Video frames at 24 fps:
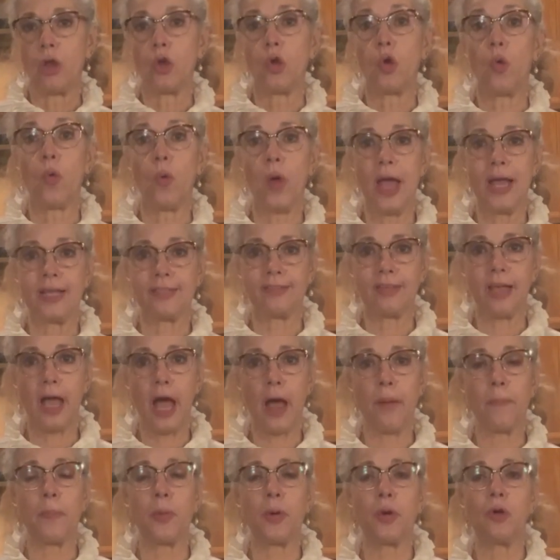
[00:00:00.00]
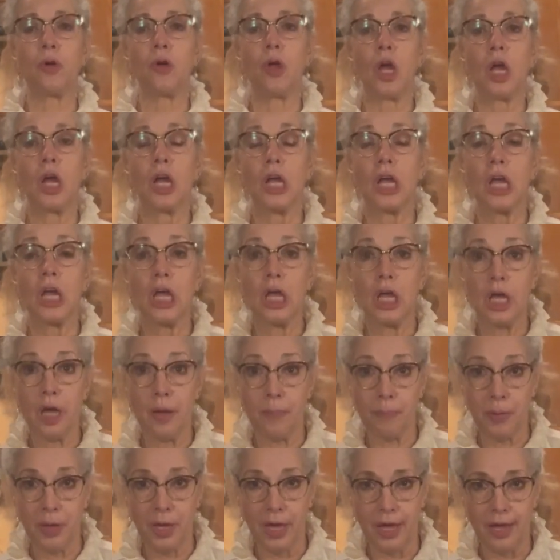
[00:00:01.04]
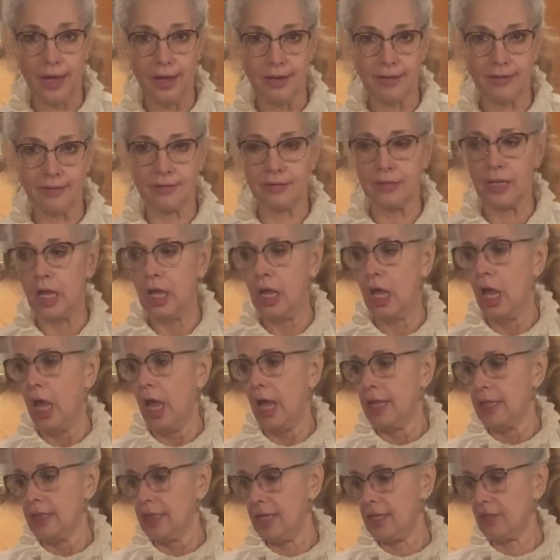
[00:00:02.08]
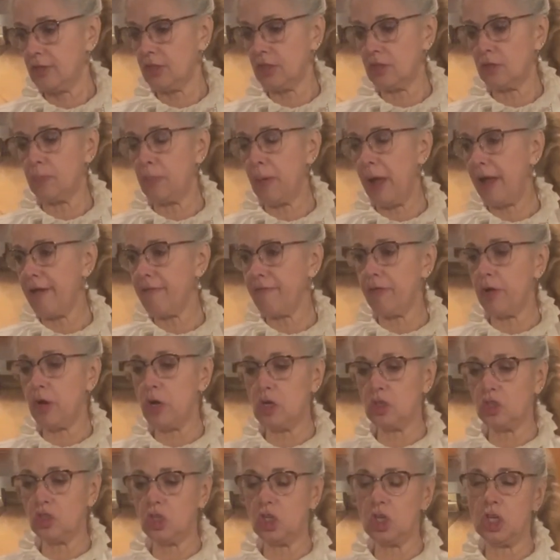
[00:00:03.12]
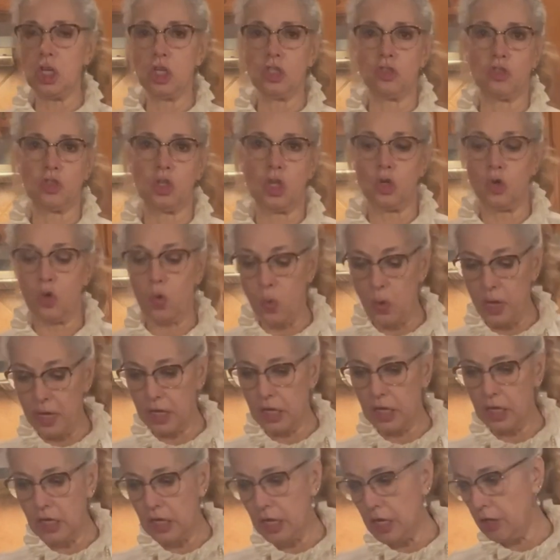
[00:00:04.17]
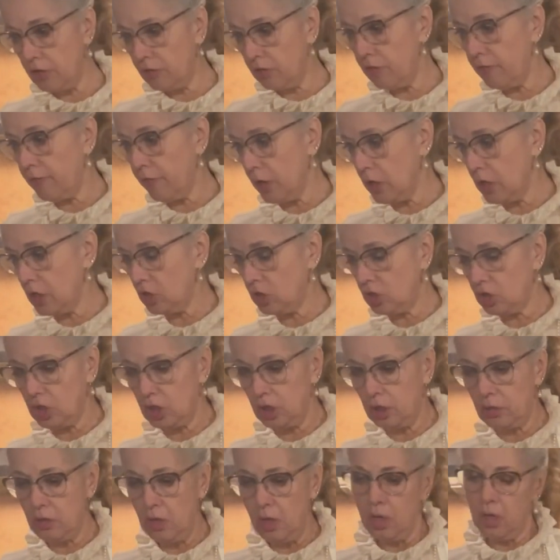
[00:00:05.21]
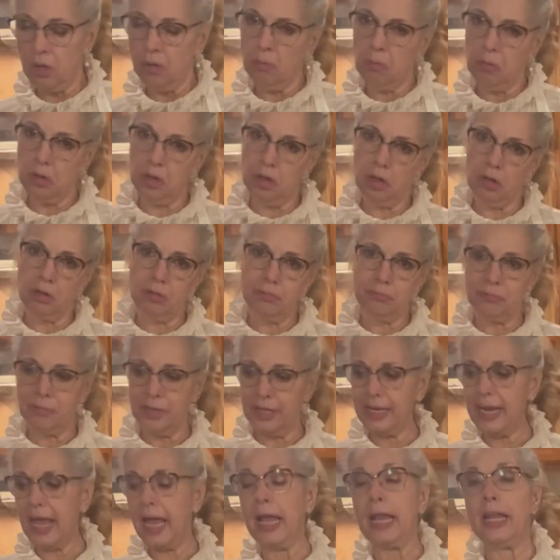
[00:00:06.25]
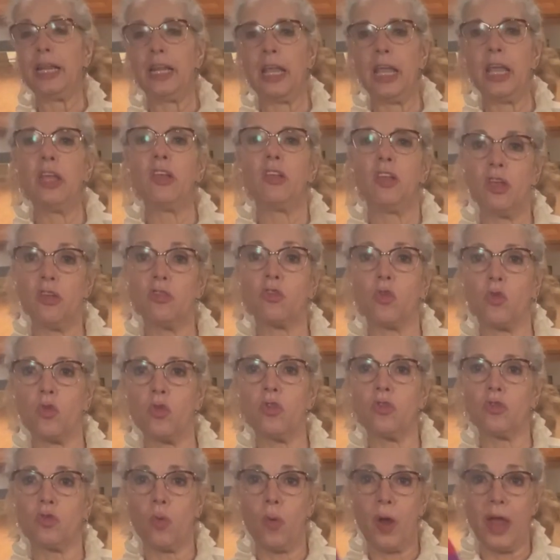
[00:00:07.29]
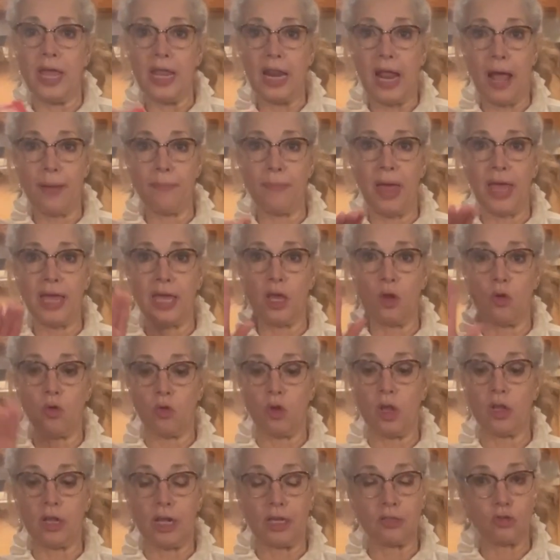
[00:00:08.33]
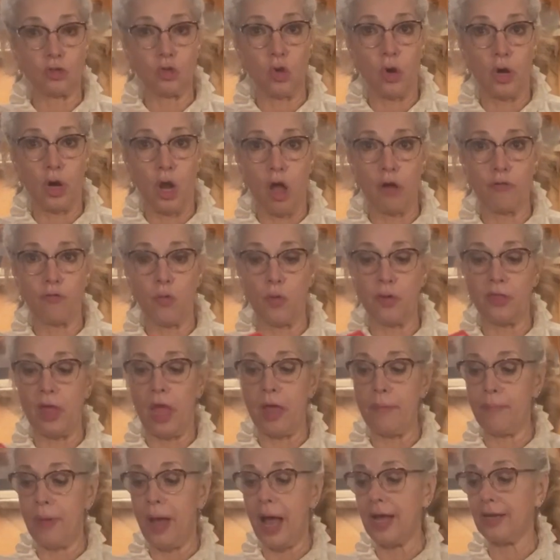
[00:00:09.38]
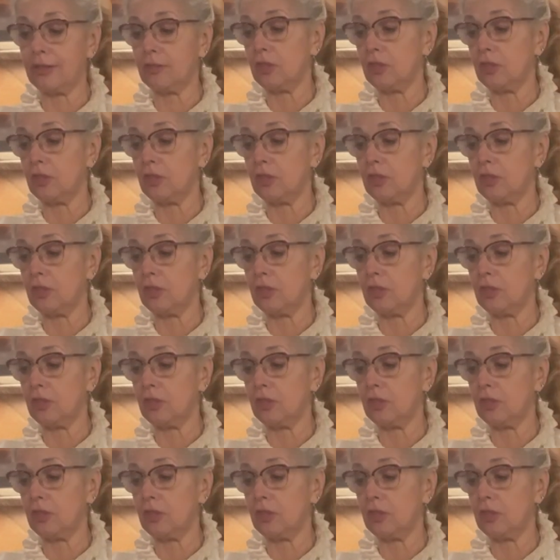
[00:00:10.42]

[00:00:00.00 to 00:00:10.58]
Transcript: grasshopper cupcakes. This is my version. It's a quick and easy version. Well, it's great. I start off with a box